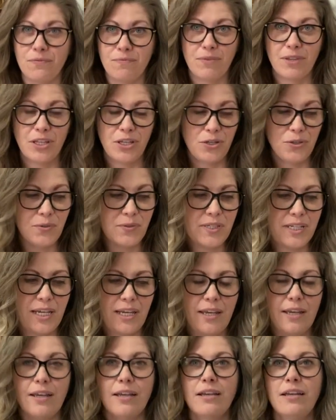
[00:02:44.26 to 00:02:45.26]

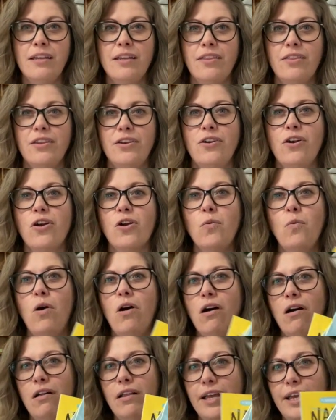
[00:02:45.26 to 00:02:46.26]
using the
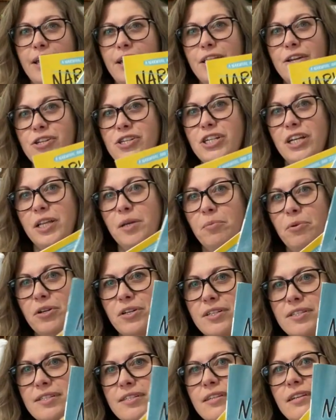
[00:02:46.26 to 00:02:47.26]
narwhal and jelly
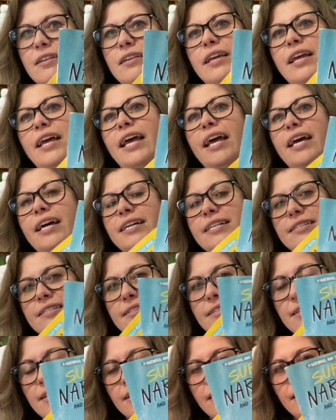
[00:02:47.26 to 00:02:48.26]
books
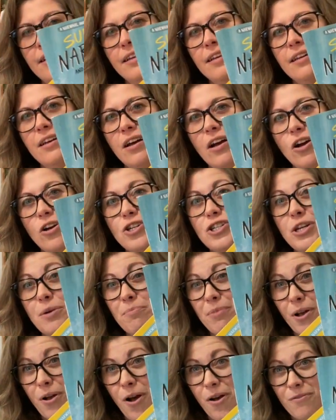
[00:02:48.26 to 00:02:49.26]
as our
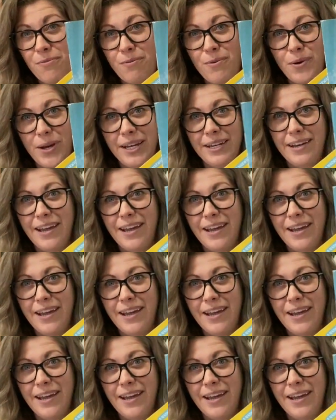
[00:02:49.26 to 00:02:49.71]
jumping off point.